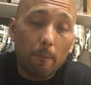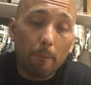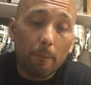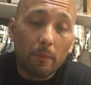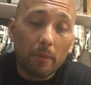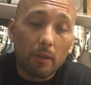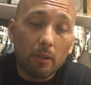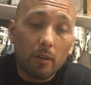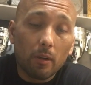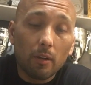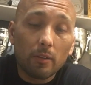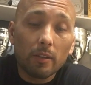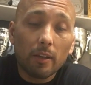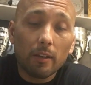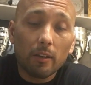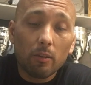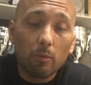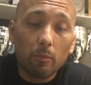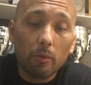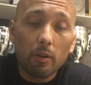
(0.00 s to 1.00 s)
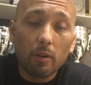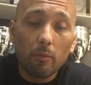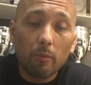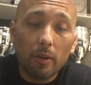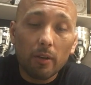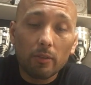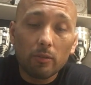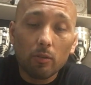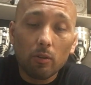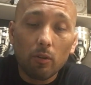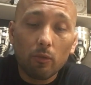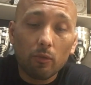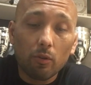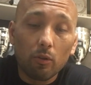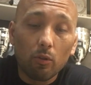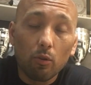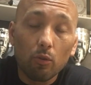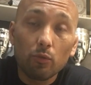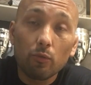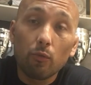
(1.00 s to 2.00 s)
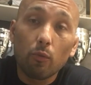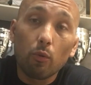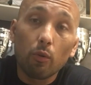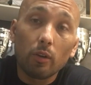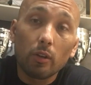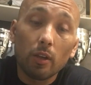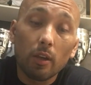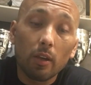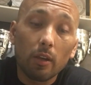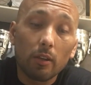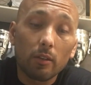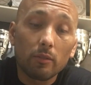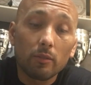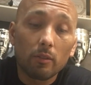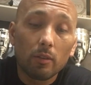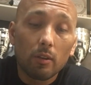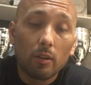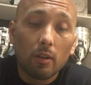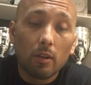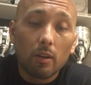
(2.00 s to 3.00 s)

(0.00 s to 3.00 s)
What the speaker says: because I committed myself to those 4 days,